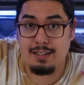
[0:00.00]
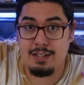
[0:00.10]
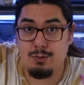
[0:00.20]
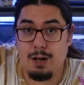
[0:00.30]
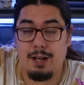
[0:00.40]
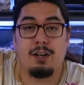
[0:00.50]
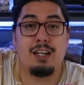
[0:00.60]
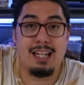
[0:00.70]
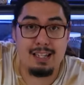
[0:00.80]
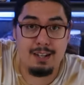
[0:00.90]
like this right here. You
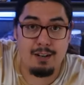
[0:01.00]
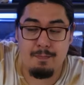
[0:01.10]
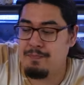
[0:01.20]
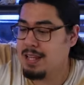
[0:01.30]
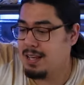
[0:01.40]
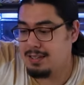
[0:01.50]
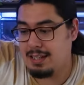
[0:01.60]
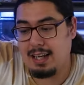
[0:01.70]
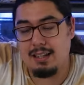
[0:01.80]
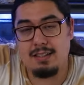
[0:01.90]
need a lid on it.
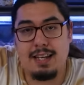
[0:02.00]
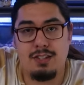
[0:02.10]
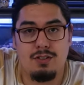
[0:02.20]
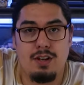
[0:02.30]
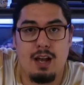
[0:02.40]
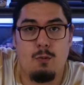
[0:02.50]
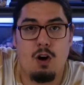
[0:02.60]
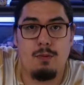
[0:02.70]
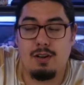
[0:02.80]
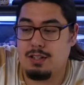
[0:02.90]
10-gallon tanks are at
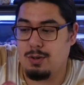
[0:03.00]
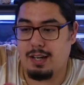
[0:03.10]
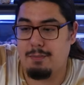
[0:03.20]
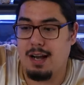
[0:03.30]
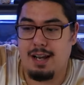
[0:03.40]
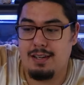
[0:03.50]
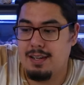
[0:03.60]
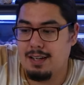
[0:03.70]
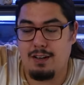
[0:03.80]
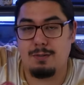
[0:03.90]
Walmart. That's where I get mine.
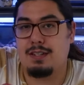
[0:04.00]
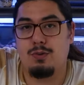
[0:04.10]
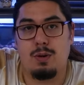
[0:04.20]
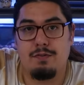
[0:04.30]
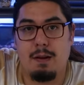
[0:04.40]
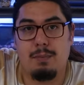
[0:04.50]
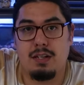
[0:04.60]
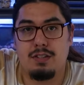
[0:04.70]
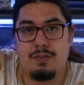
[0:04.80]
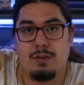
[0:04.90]
Cost me, like,
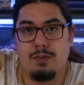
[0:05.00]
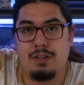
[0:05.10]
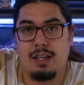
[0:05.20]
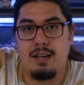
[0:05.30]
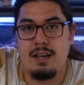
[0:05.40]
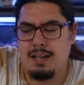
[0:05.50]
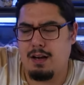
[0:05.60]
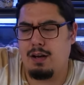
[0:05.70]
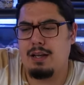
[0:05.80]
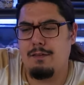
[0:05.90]
$25 for the whole thing.
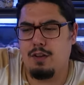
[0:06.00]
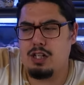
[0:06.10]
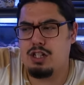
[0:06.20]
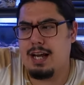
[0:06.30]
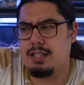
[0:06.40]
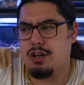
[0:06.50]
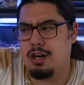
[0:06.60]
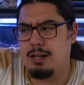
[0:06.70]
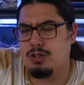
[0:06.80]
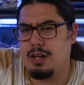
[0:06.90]
Now, inflation has
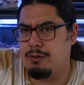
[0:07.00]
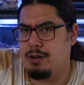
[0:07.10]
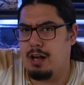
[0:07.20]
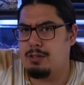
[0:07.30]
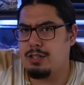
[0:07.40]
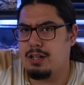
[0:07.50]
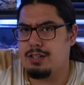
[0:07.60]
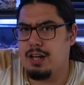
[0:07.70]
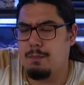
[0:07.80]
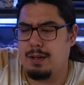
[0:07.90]
gone up, so I don't know how much it
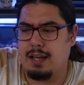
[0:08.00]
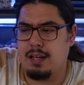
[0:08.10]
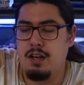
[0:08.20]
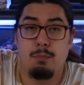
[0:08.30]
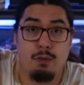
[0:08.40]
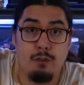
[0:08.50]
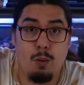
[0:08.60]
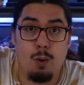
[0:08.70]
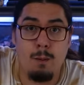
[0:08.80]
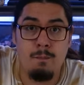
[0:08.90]
costs now. But, like,
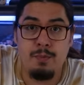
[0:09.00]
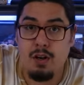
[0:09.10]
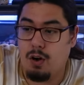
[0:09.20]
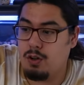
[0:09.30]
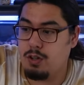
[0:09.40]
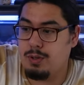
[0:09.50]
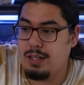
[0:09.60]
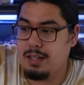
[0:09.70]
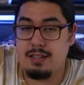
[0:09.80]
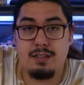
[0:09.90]
before, all you would
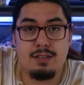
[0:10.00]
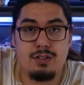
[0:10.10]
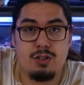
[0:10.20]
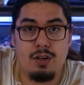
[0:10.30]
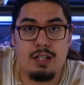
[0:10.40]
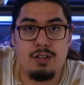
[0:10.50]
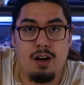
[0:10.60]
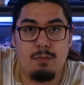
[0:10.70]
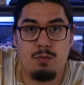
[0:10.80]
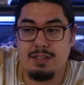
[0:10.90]
need, the screen
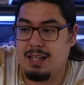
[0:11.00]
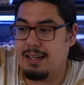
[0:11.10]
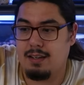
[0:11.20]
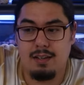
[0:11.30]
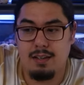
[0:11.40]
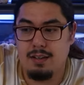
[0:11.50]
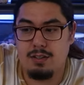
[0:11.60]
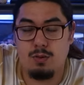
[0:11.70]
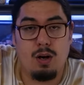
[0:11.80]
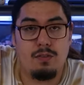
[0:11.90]
top was, like,
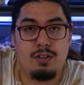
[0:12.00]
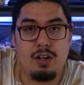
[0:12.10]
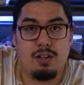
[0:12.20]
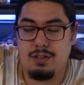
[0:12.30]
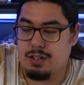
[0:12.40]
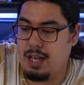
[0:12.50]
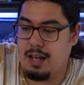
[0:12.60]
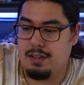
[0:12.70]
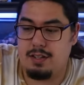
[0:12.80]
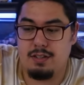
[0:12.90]
$12,
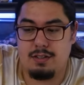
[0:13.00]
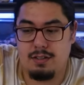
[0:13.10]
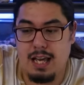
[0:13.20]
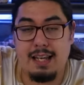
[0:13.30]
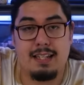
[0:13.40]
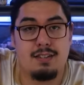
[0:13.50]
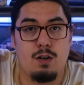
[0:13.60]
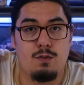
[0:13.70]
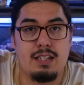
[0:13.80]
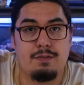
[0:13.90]
and the tank
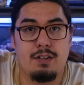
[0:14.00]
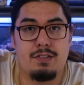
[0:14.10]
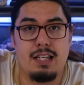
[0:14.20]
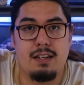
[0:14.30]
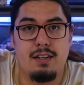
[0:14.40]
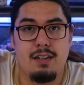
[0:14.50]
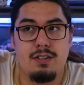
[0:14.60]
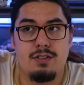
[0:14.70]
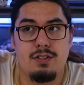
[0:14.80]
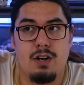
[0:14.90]
itself was like $15.
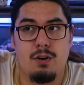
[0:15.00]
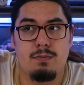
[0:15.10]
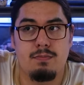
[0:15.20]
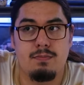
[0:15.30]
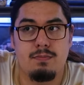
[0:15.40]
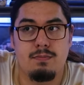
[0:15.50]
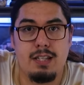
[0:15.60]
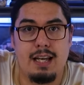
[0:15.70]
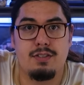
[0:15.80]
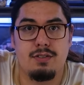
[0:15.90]
So,
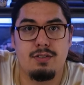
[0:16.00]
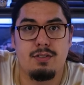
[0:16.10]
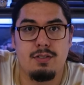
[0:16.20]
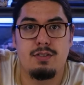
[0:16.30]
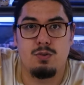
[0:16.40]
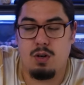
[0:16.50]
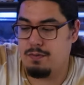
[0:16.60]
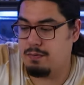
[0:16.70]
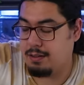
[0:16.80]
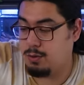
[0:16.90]
yes,
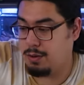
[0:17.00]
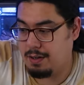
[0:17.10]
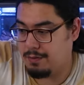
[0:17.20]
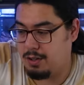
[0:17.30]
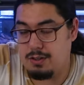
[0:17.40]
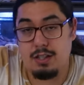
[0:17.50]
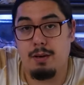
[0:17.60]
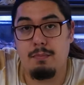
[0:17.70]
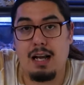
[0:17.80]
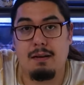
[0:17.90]

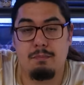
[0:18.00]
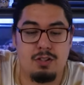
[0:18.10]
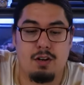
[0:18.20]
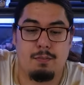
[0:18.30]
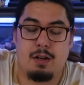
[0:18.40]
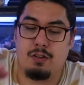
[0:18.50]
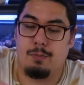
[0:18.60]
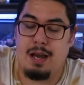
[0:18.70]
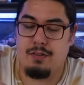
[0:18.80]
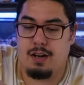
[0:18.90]
$25. I'm sorry if I'm not
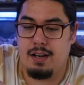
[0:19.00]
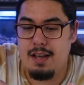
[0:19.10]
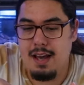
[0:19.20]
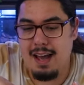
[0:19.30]
doing math right.